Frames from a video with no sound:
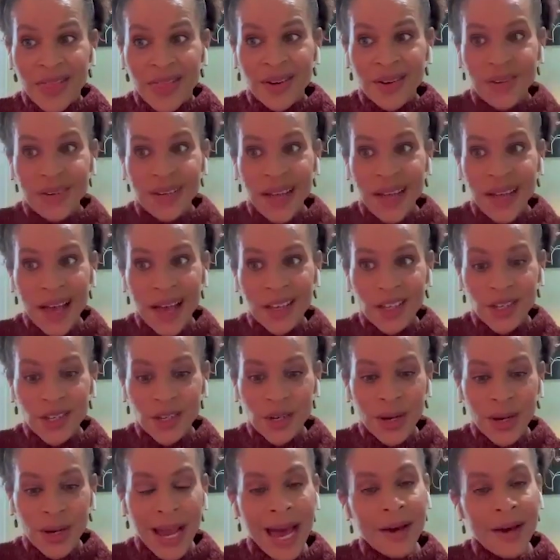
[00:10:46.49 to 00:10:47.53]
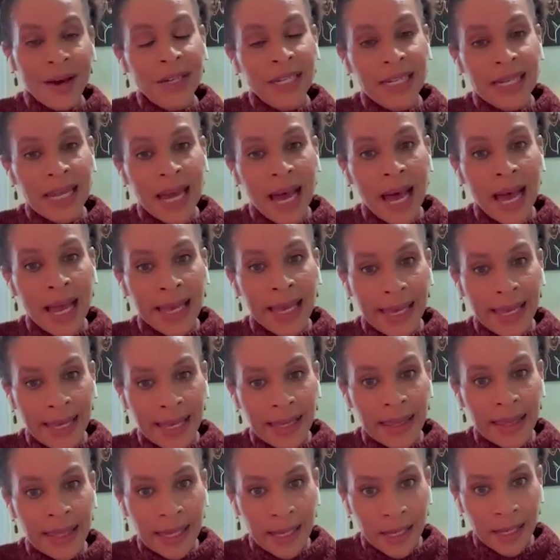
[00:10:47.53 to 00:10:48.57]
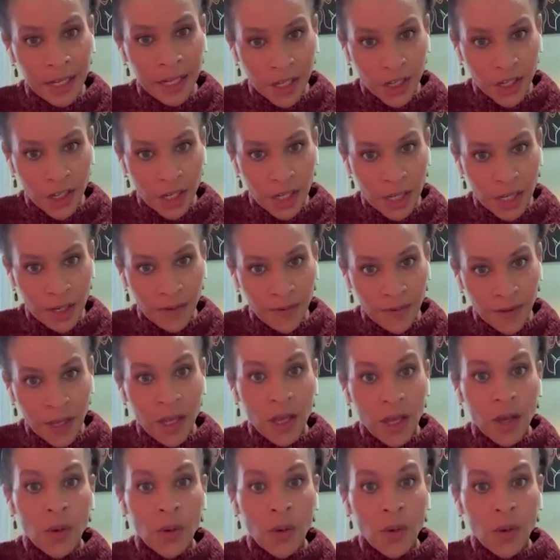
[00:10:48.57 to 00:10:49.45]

they're not sure how to tie in the initiative